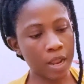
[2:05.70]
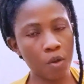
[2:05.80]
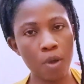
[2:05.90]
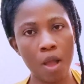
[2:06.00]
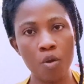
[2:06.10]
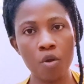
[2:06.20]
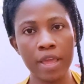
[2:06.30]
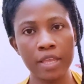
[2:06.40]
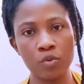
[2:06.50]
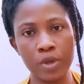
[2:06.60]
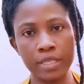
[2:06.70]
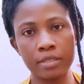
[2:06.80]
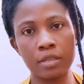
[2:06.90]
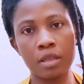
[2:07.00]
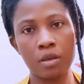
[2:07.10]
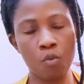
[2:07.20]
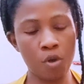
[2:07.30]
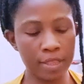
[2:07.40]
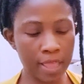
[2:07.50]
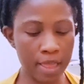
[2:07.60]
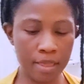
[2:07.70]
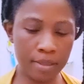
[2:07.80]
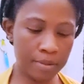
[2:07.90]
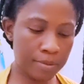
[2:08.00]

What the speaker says: now I'll go in with water.